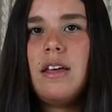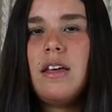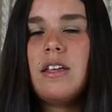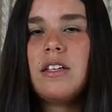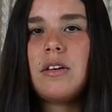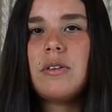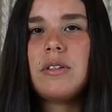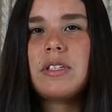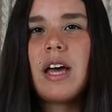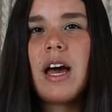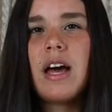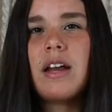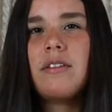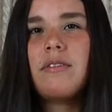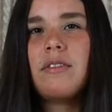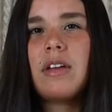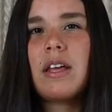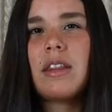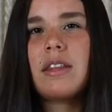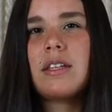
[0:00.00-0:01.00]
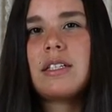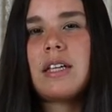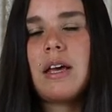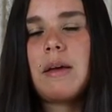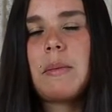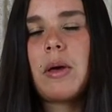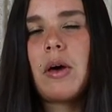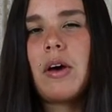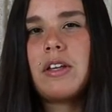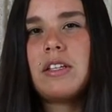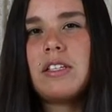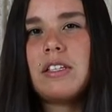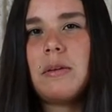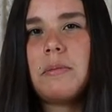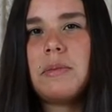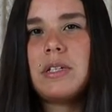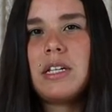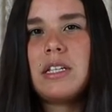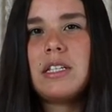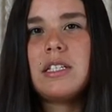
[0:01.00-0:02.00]
So it's kind of like the same
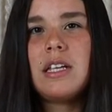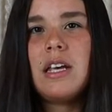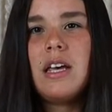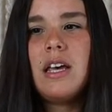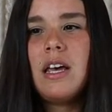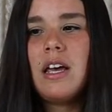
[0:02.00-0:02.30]
concept as